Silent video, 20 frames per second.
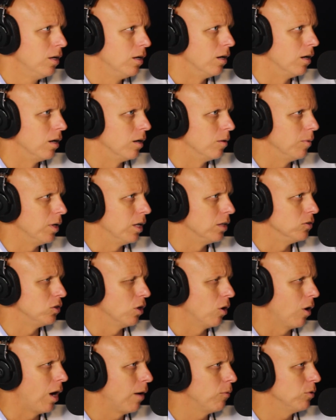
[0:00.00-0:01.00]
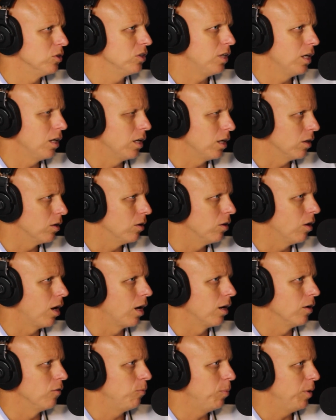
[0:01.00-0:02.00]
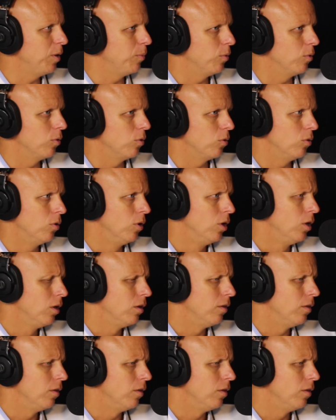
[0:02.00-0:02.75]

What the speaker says: And so I was getting a lot of people